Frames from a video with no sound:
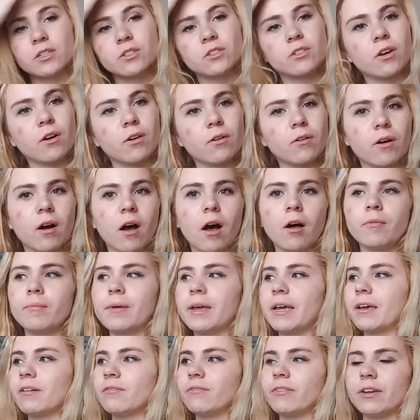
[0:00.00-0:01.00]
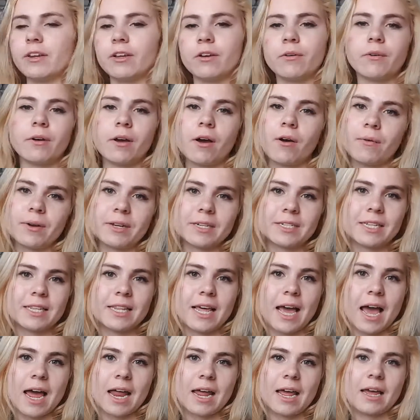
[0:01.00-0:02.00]
So I'll make a video and go into
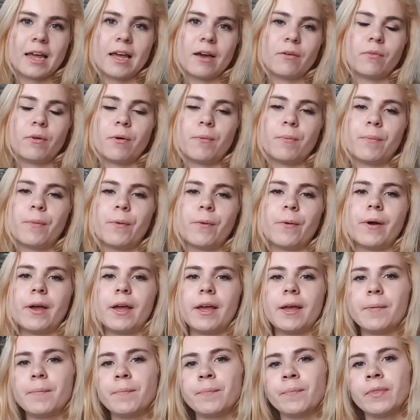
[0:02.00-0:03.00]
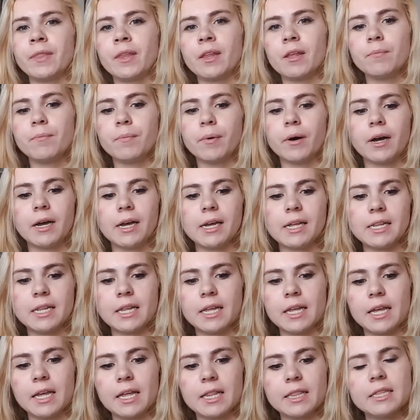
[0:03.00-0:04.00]
that at one point. But
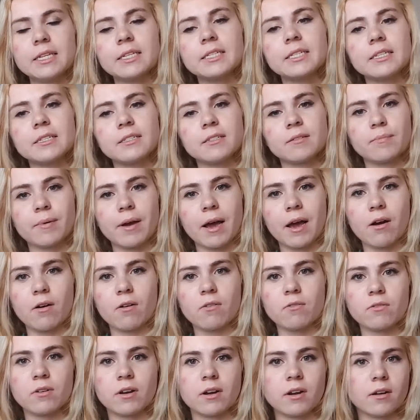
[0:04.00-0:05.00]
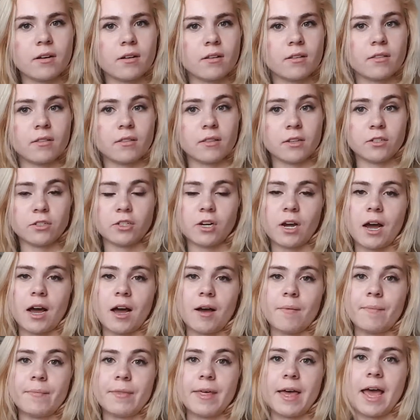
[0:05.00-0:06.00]
this is about the
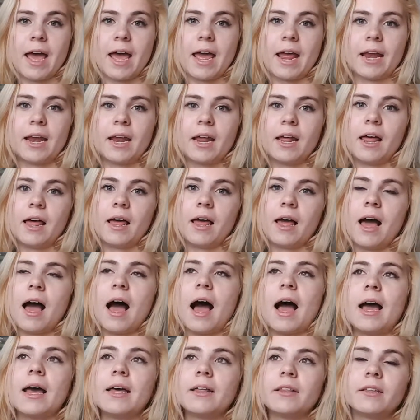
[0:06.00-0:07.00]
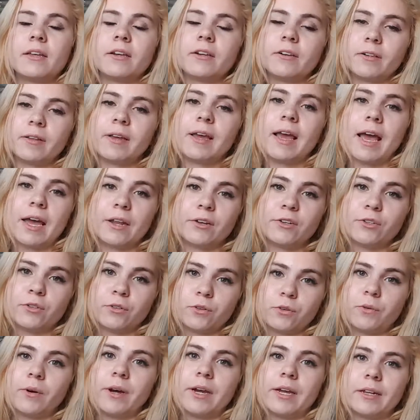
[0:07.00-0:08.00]
job that I literally had to
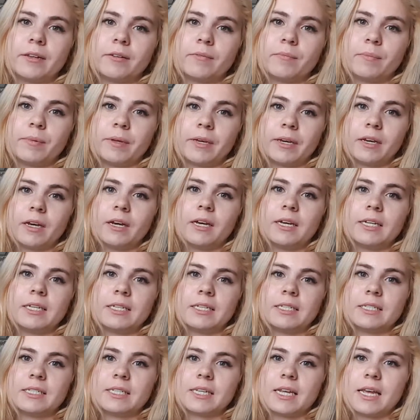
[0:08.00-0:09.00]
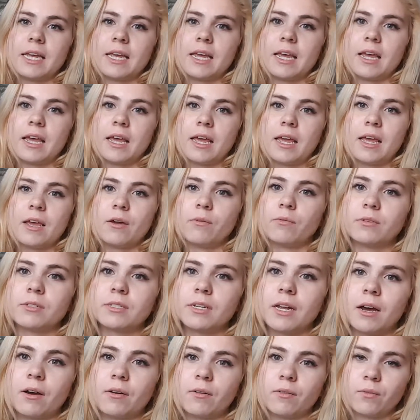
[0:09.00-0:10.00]
quit because it was
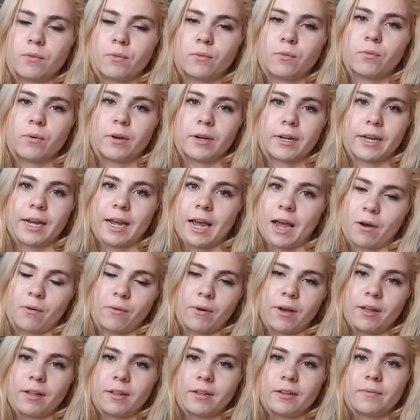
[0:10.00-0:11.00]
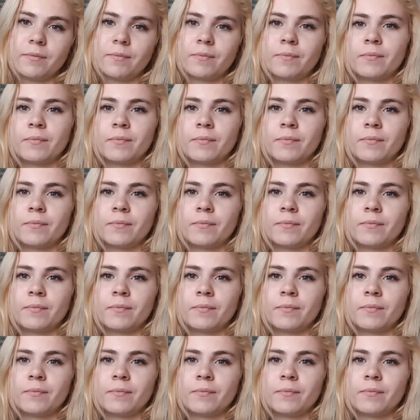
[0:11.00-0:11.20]
not working out well.